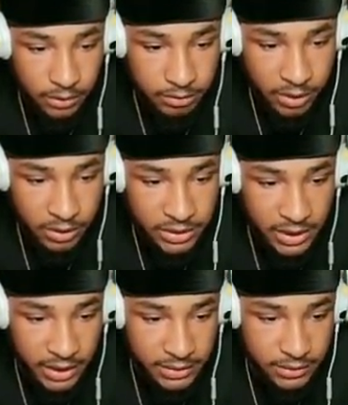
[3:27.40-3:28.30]
Burn his
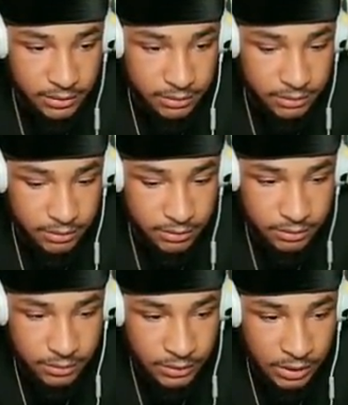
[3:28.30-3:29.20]
ass.
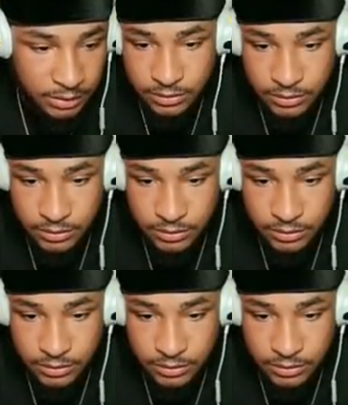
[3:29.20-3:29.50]
Yep.